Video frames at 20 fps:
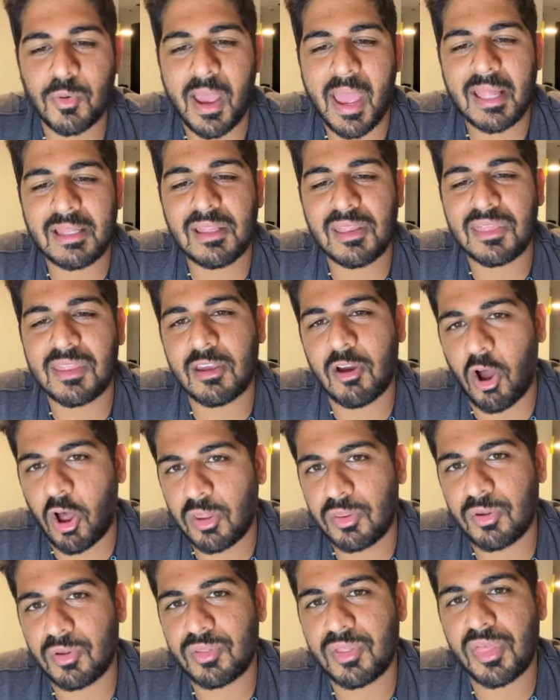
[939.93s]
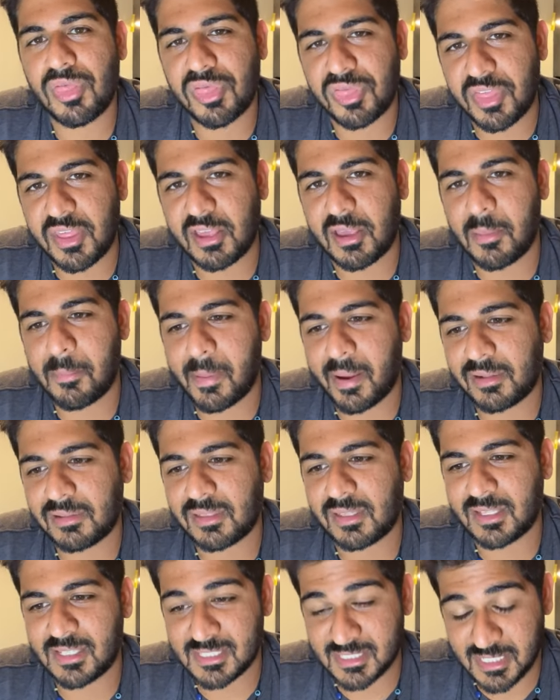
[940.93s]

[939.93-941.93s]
anything other than think about his